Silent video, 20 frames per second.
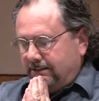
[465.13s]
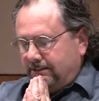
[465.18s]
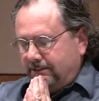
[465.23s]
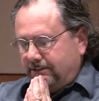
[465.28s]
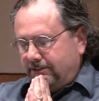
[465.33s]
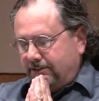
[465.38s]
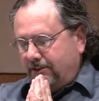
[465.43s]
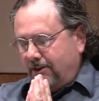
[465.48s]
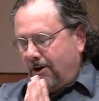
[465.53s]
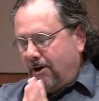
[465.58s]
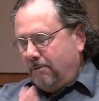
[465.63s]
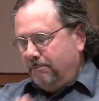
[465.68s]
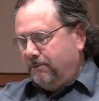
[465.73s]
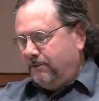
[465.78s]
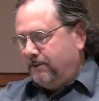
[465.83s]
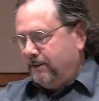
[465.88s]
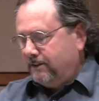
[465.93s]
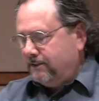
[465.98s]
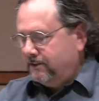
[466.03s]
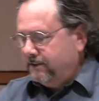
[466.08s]
Psalm
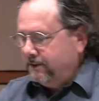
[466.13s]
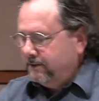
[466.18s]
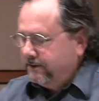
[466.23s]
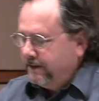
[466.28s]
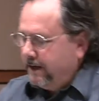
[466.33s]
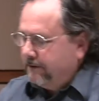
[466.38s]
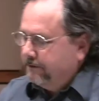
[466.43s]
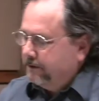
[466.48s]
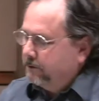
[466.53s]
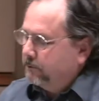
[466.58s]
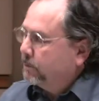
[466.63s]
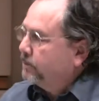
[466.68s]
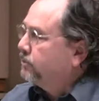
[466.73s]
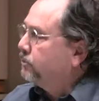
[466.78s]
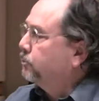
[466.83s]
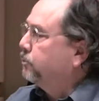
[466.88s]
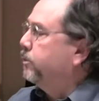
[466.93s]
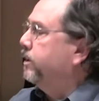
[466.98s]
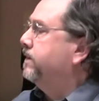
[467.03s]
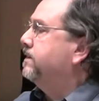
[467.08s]
67
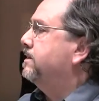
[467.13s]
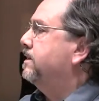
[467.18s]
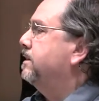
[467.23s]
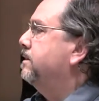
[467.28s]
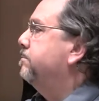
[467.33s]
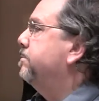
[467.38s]
was written